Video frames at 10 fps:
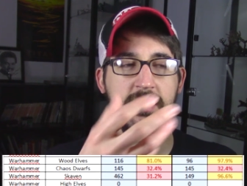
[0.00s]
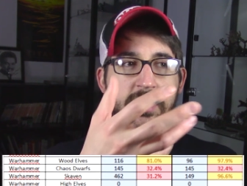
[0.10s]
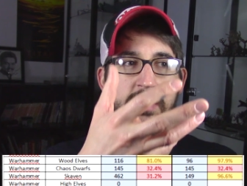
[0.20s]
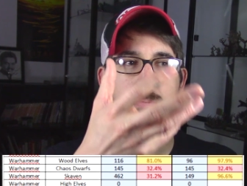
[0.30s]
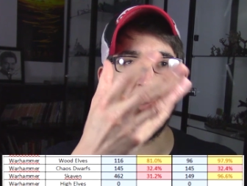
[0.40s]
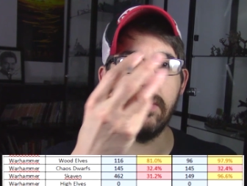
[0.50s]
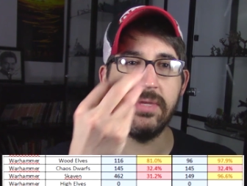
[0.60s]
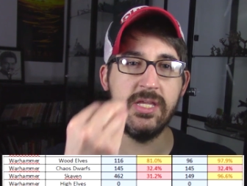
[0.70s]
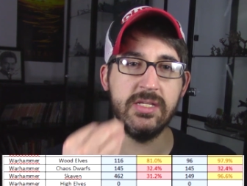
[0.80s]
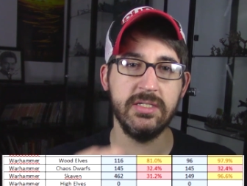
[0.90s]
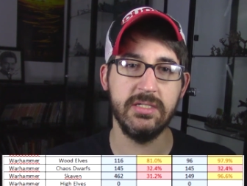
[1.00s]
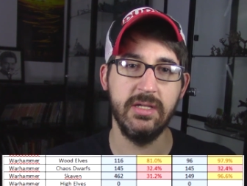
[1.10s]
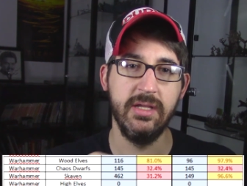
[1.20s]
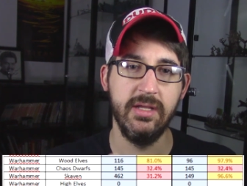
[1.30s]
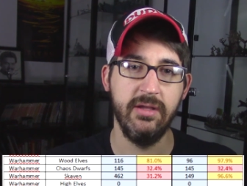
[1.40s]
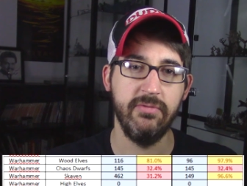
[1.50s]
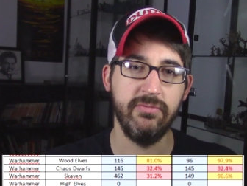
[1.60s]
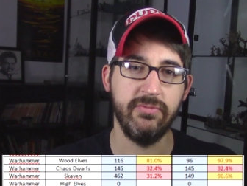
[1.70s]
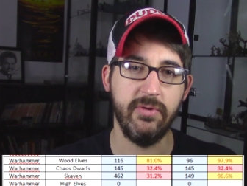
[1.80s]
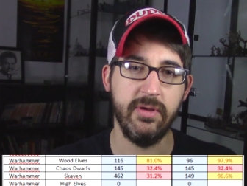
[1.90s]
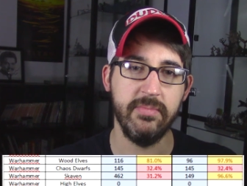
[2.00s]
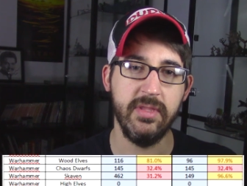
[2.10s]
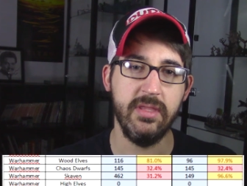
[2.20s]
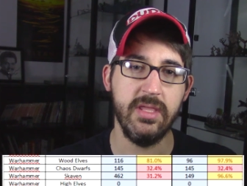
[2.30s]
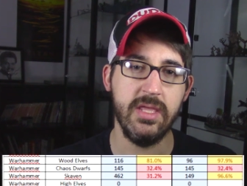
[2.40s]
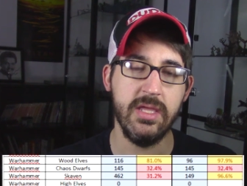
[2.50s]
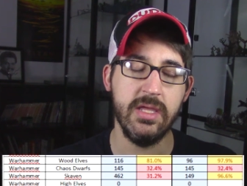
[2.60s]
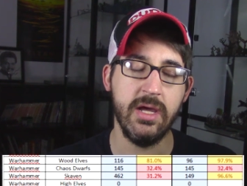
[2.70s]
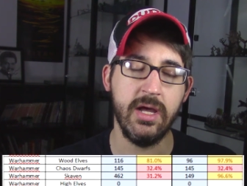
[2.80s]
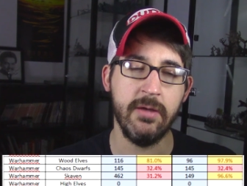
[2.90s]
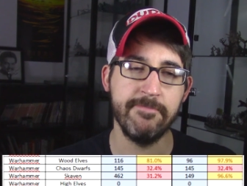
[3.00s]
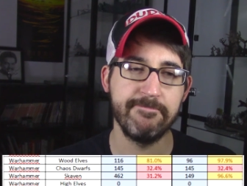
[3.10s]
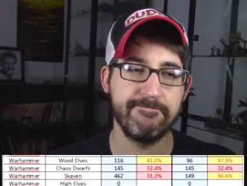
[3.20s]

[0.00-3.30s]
the mummies from the